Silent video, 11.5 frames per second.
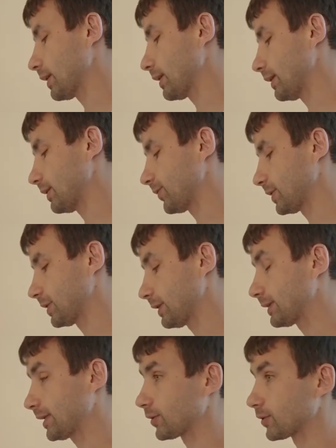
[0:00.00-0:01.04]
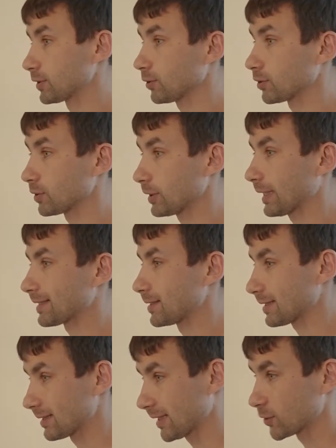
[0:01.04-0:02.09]
that the facilitator
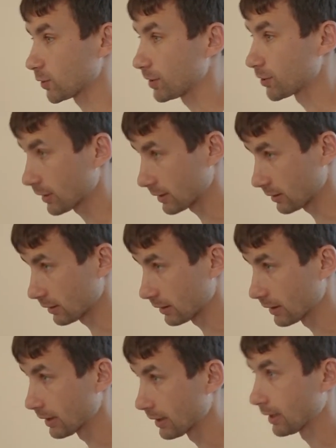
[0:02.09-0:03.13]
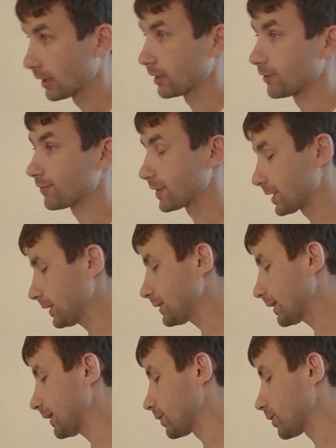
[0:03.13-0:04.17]
doesn't have to be trusted. The
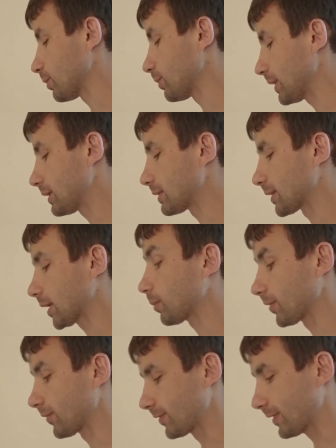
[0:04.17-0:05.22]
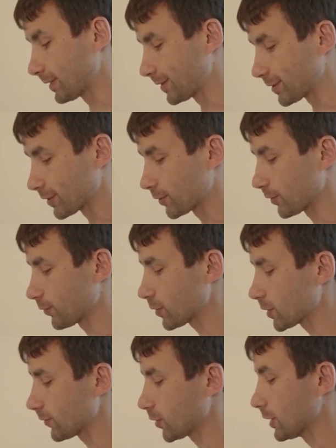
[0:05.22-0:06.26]
facilitator brings a couple of advantages. So
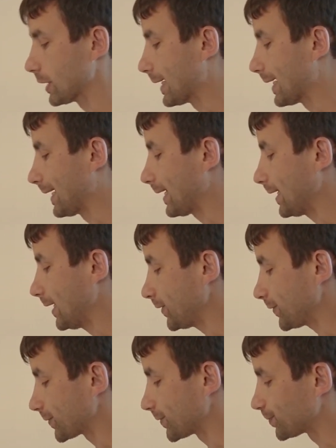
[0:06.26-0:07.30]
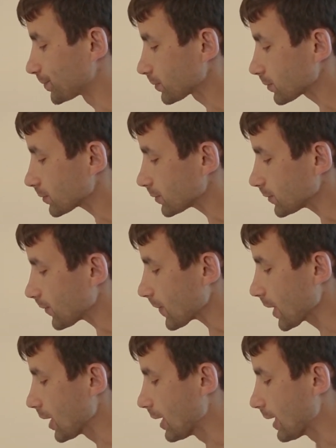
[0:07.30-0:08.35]
first of all, if
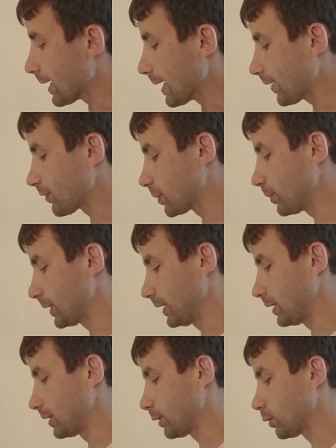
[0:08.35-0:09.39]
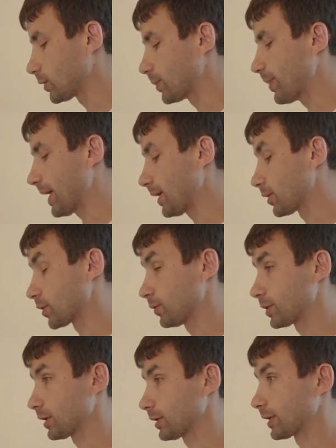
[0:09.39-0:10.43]
everybody, all the payers,
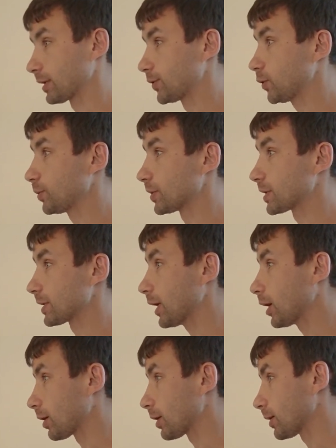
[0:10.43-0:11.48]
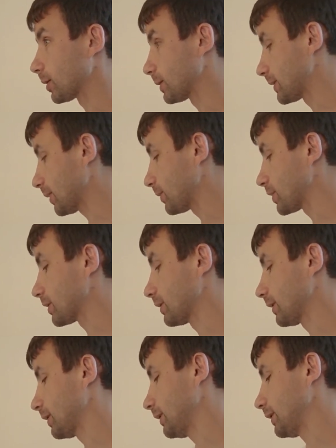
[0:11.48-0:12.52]
which are the consumers, are
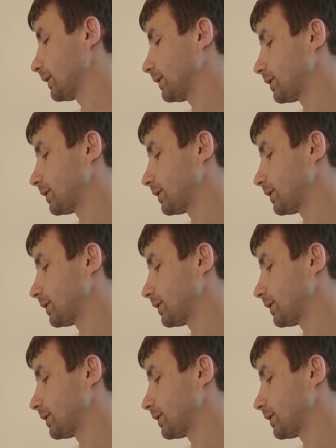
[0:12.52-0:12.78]
establishing the